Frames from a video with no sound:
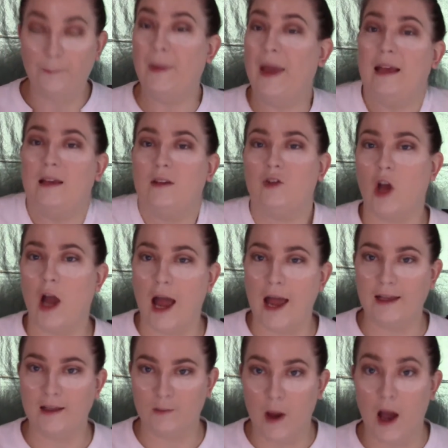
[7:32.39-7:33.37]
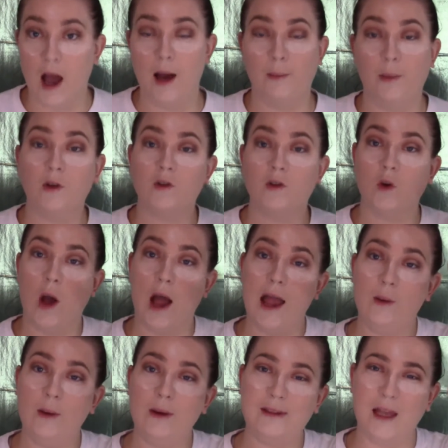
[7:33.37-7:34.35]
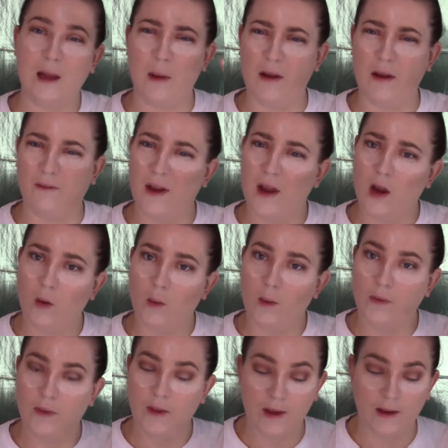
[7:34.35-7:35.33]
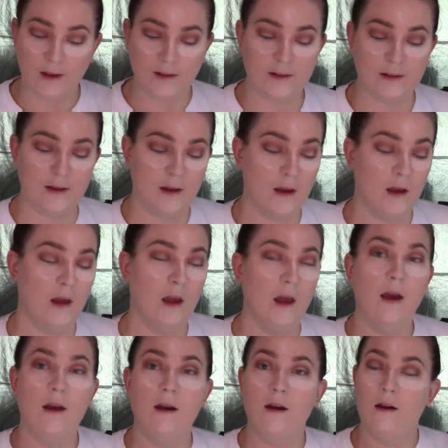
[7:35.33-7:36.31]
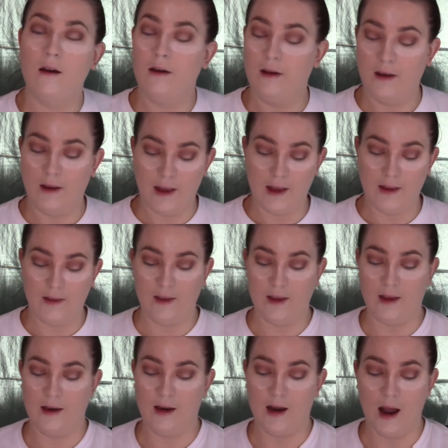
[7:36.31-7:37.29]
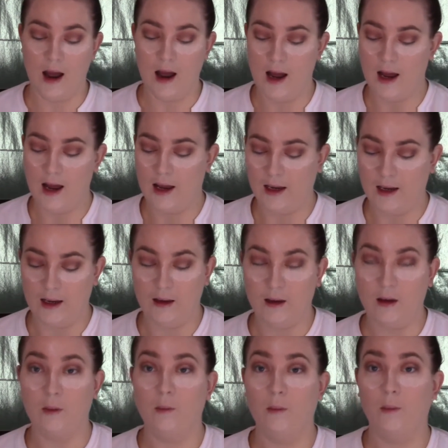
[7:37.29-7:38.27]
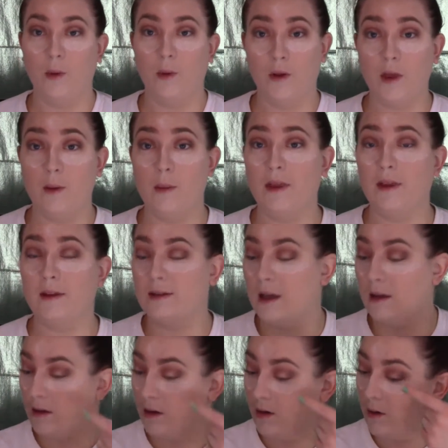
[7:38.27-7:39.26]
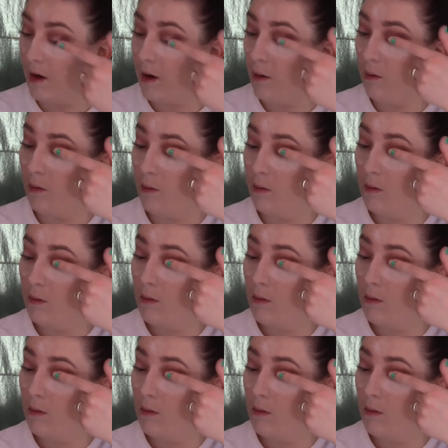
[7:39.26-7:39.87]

makes your eyes pop. So I always take my finger with this, and then I put them in the center there.